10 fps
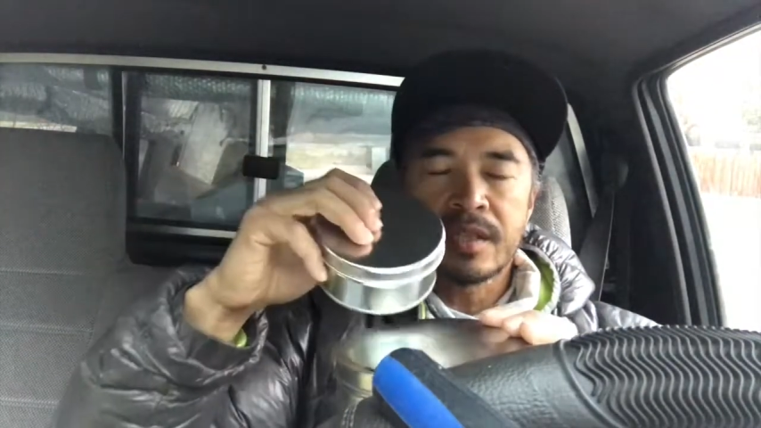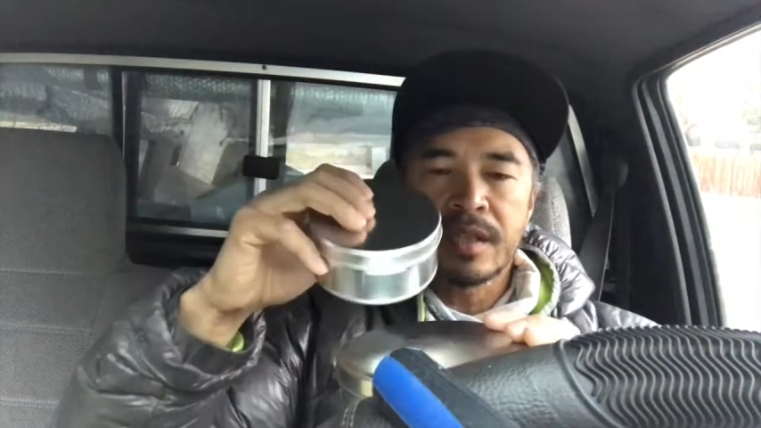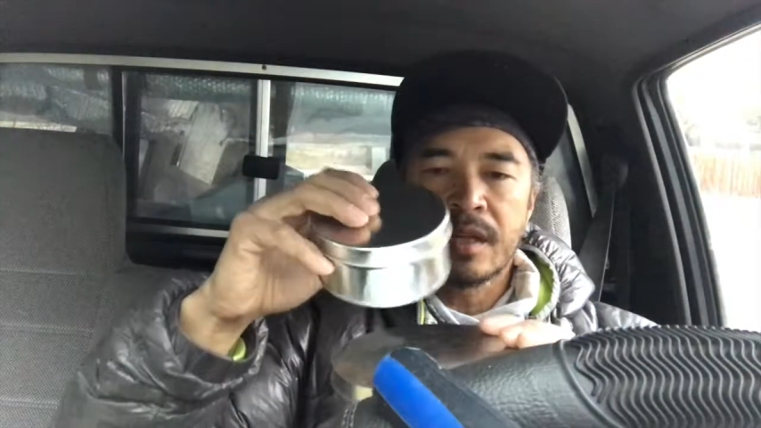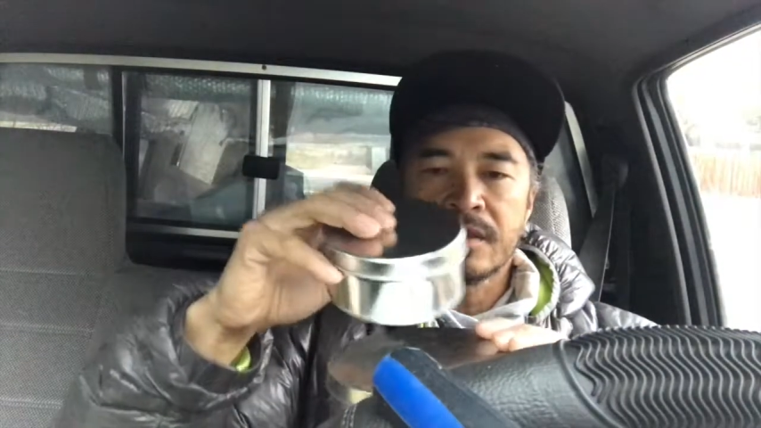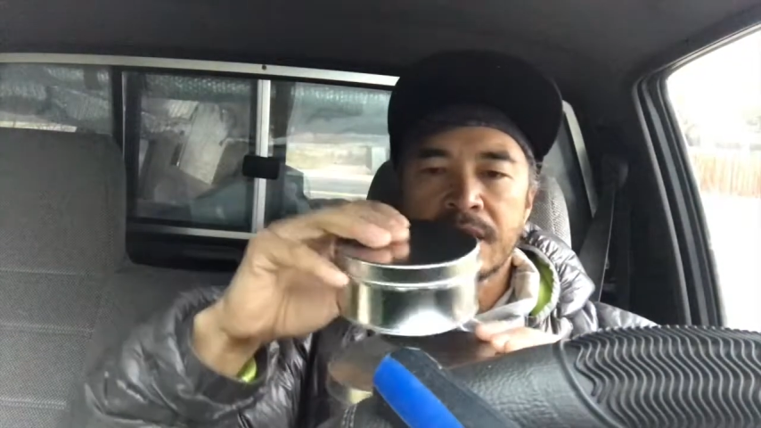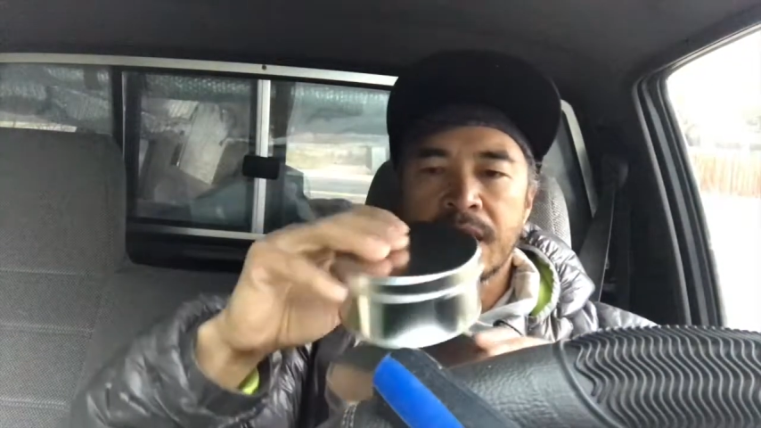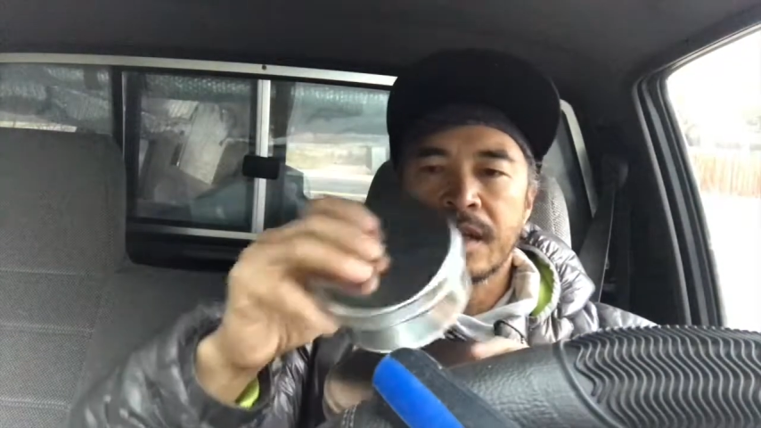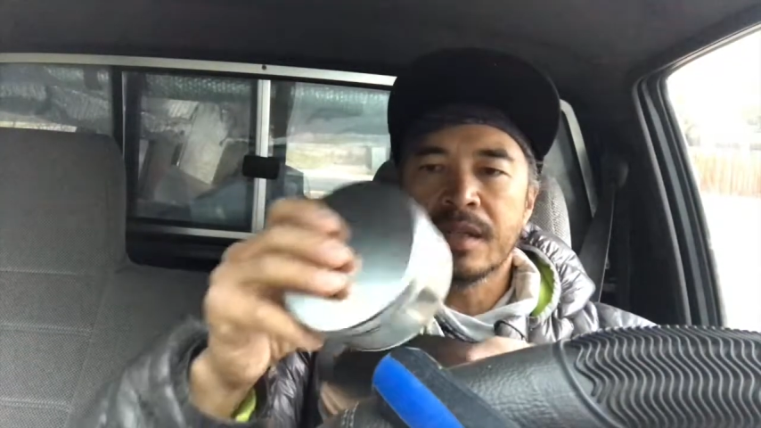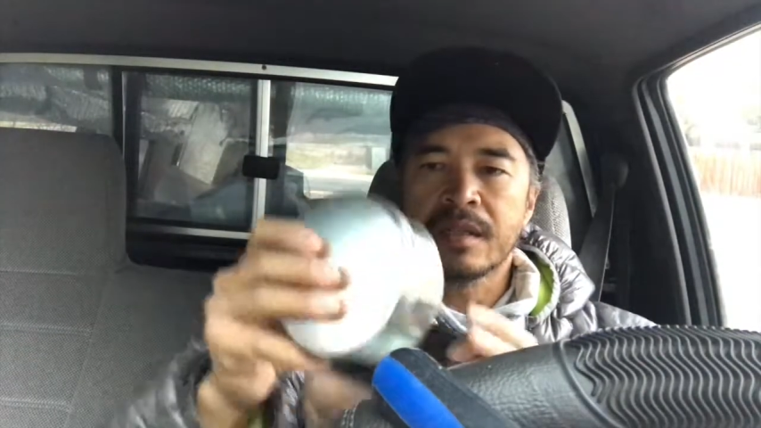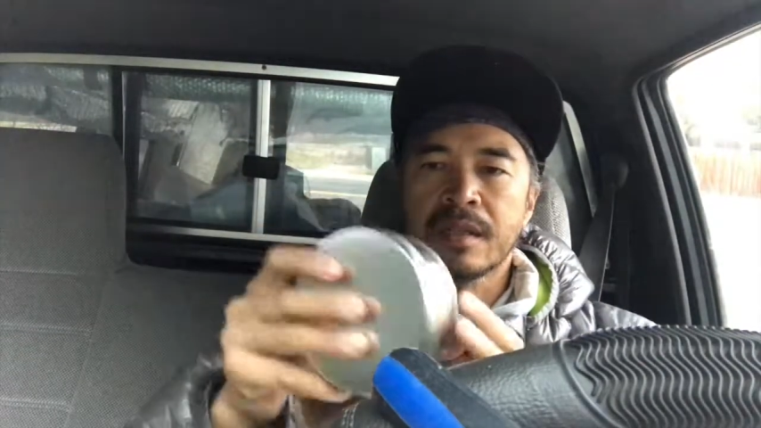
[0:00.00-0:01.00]
on the
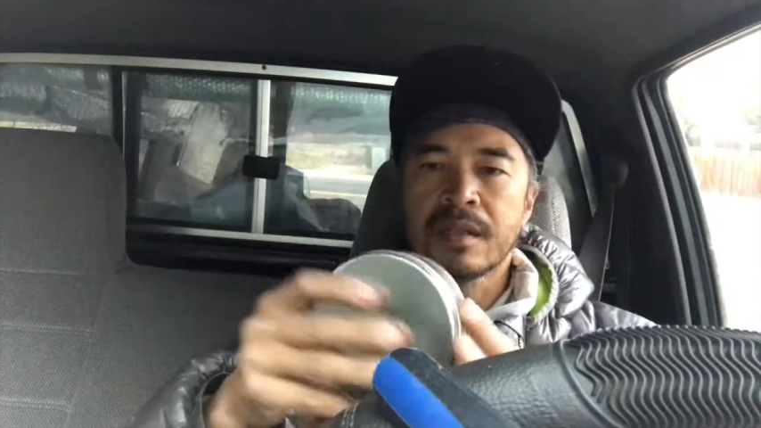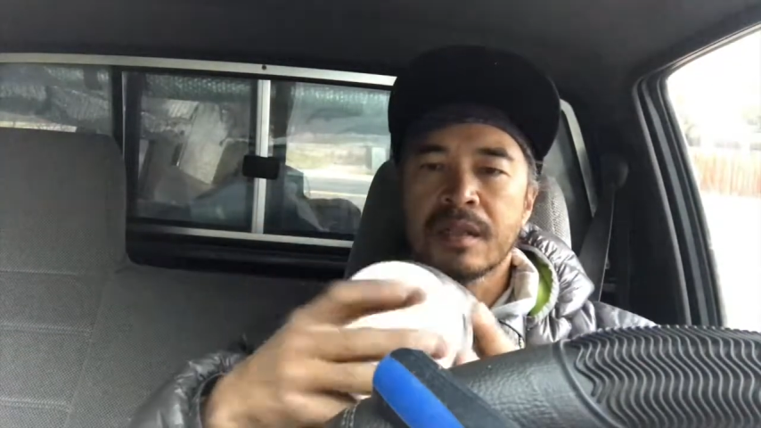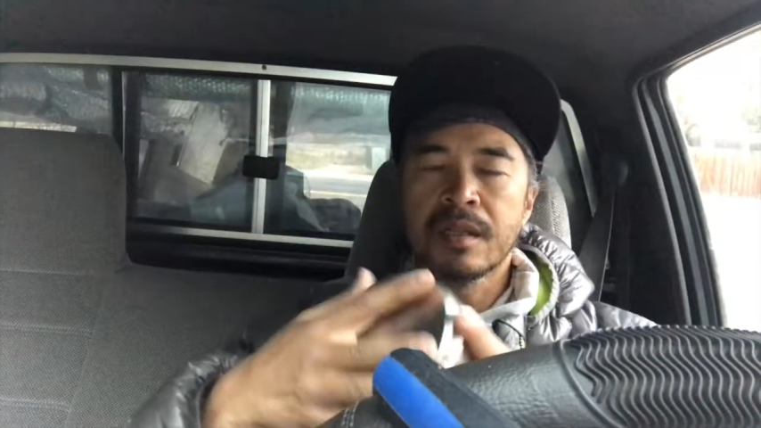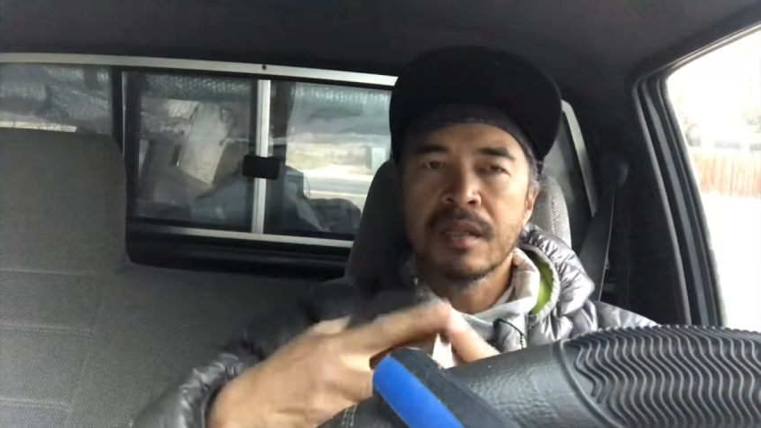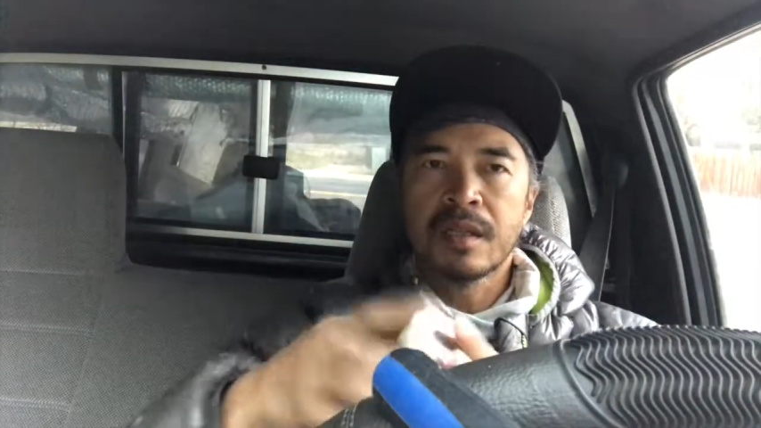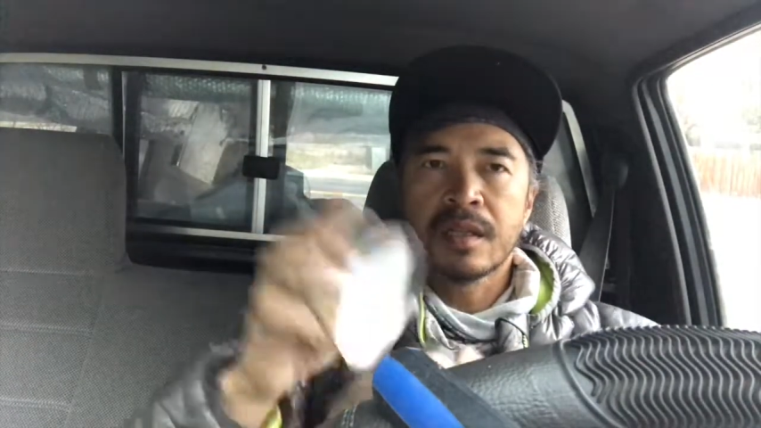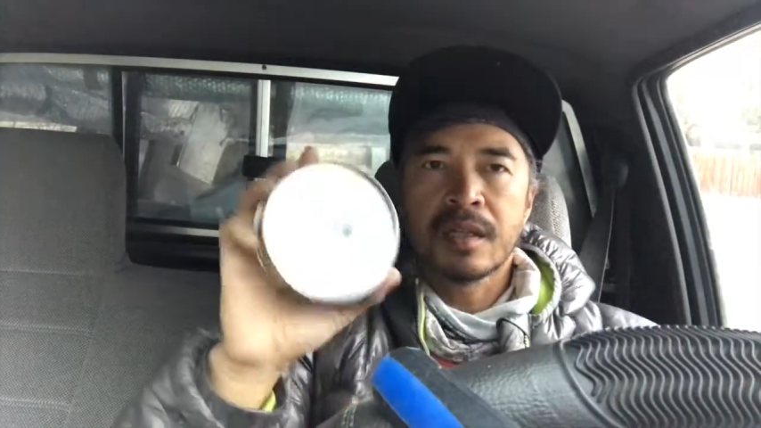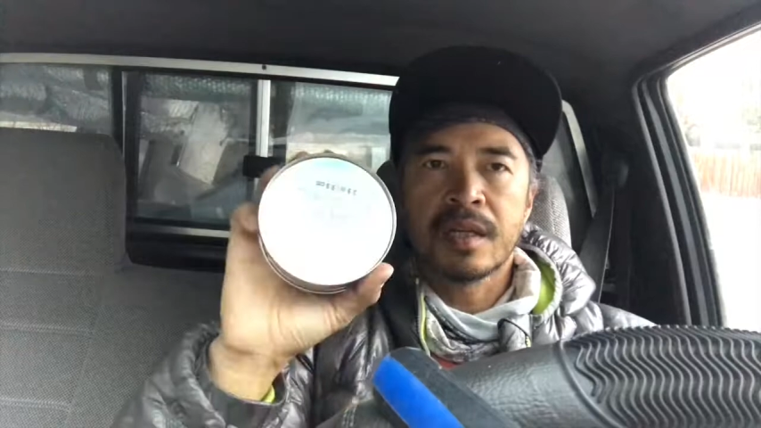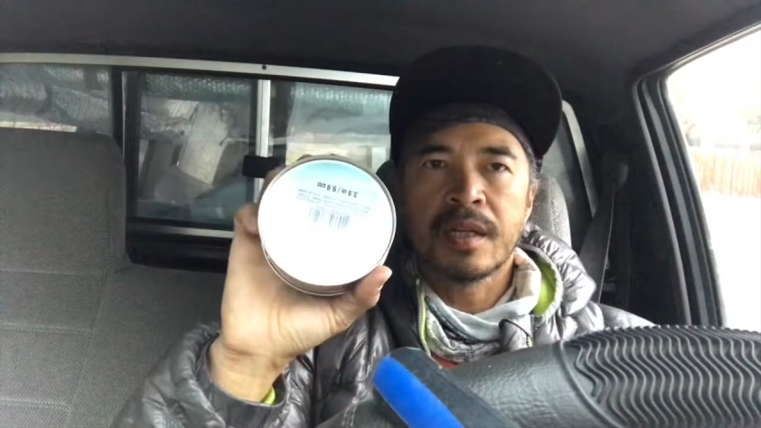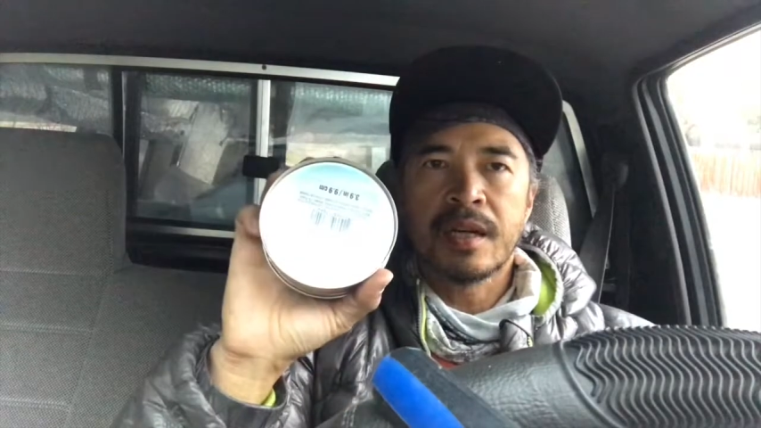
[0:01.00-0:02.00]
outside,
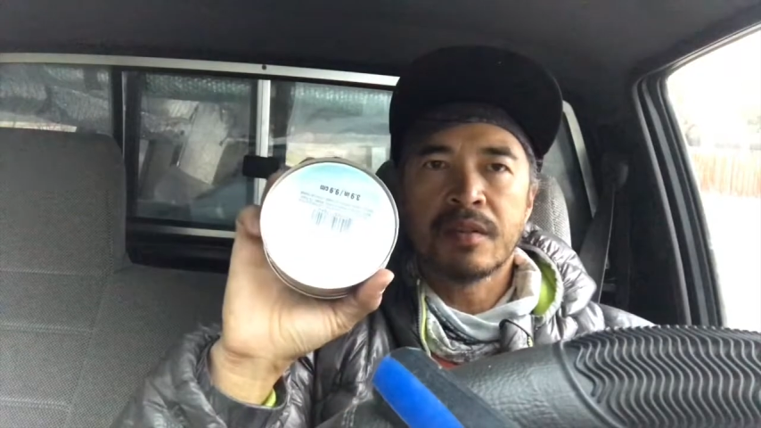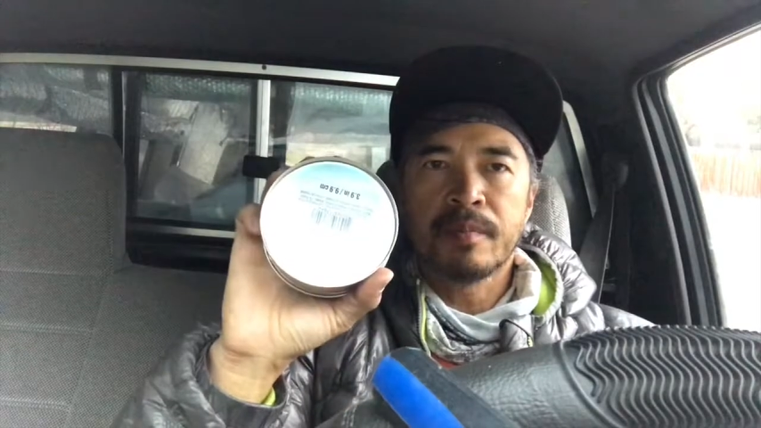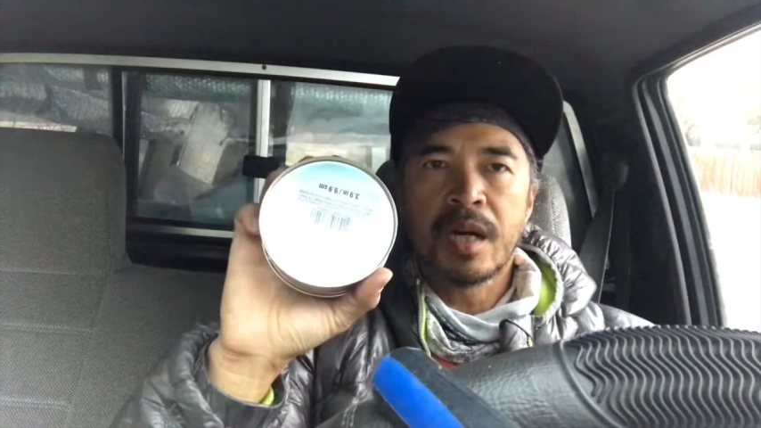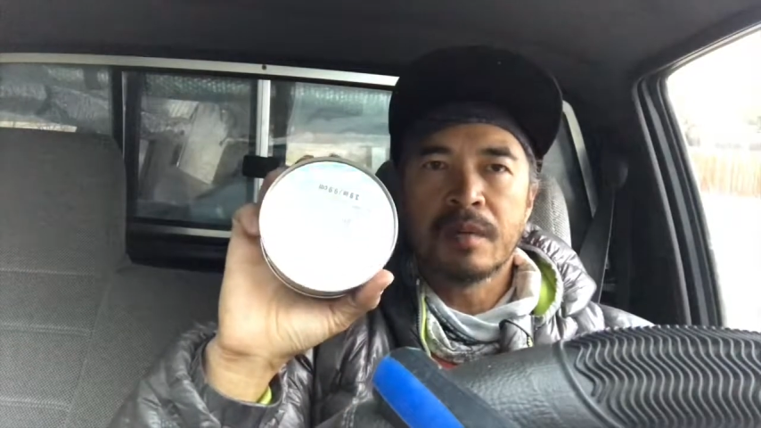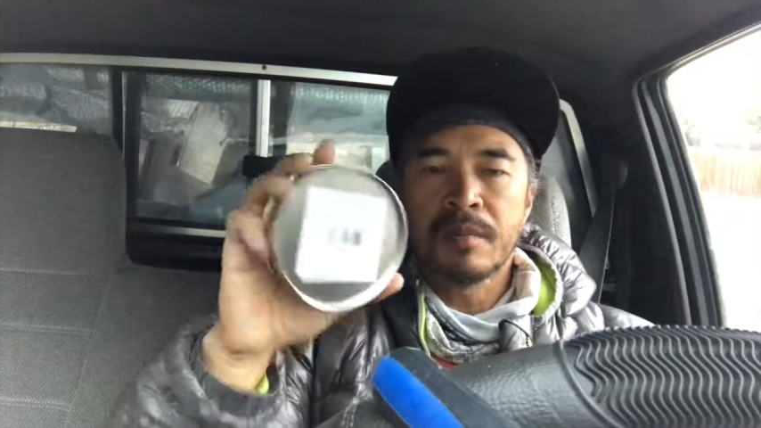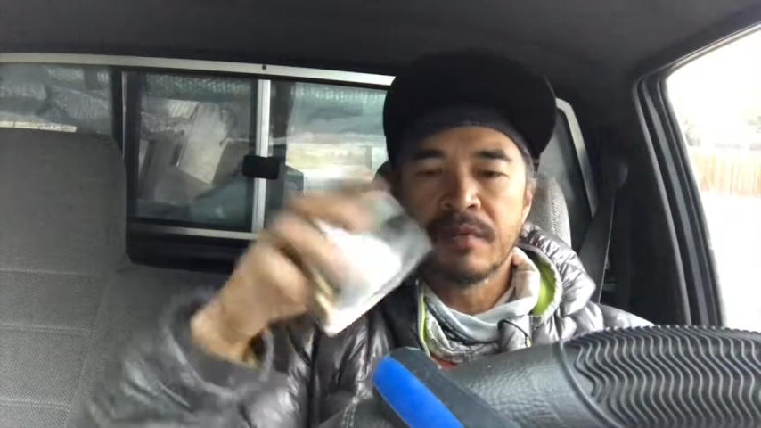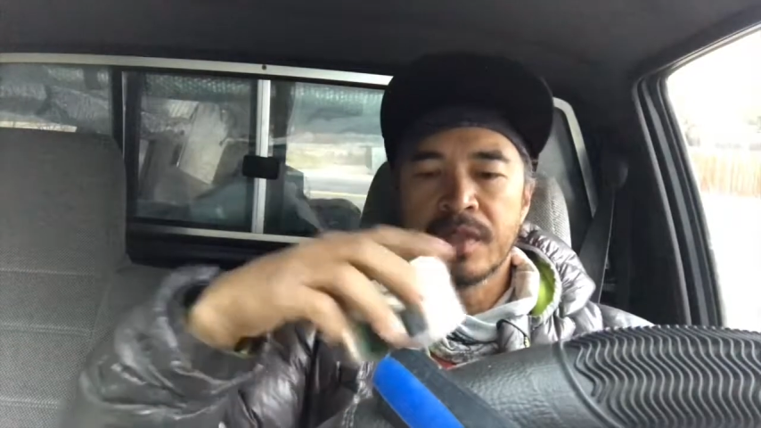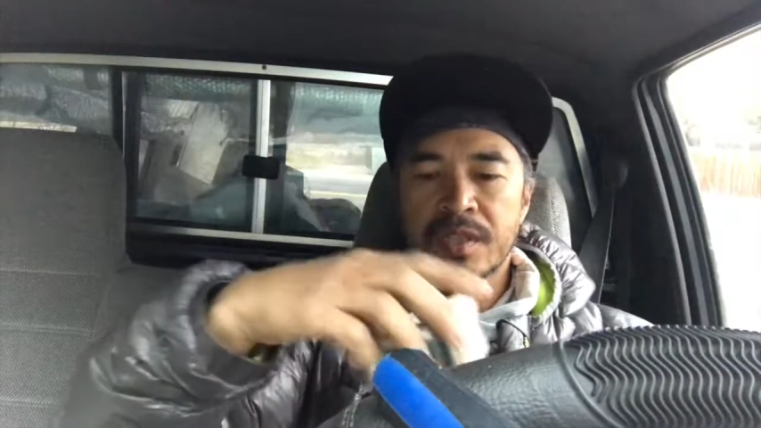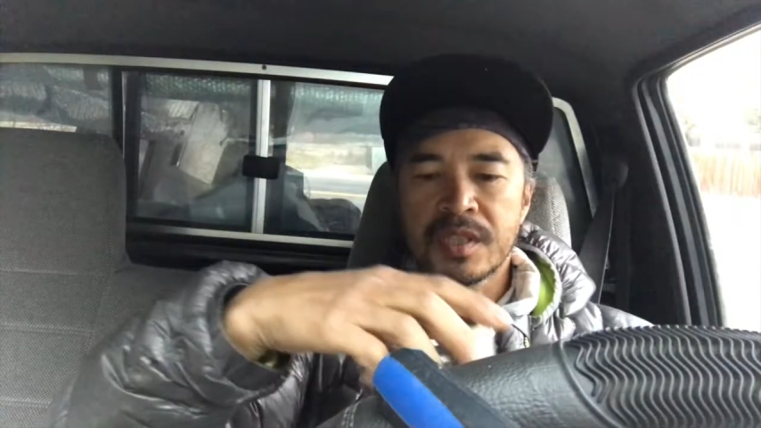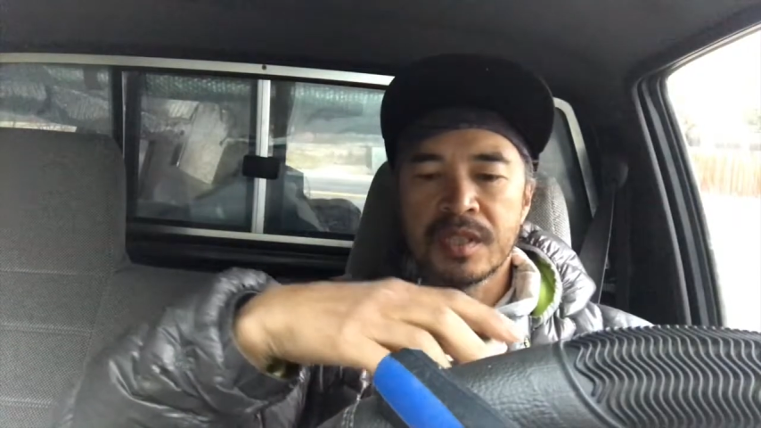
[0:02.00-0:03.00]
cut out the bottom of
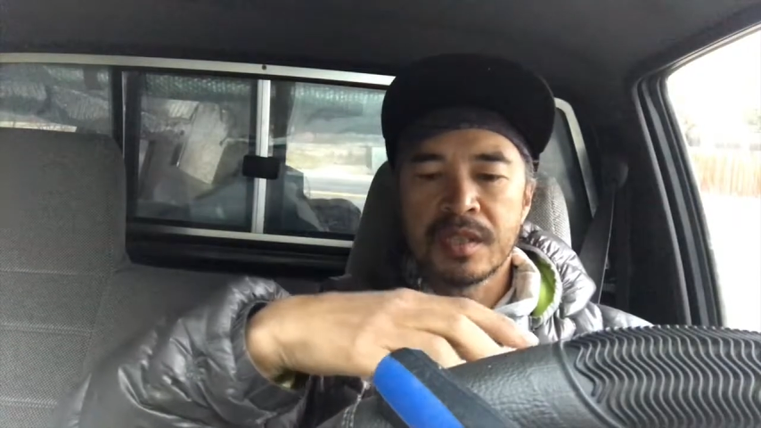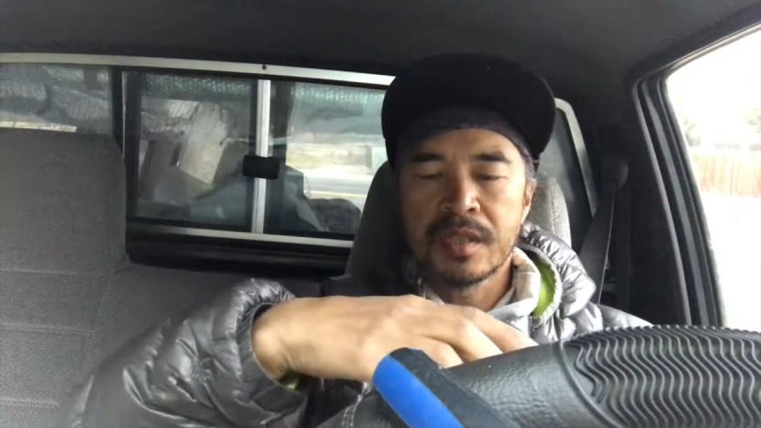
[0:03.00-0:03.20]
this,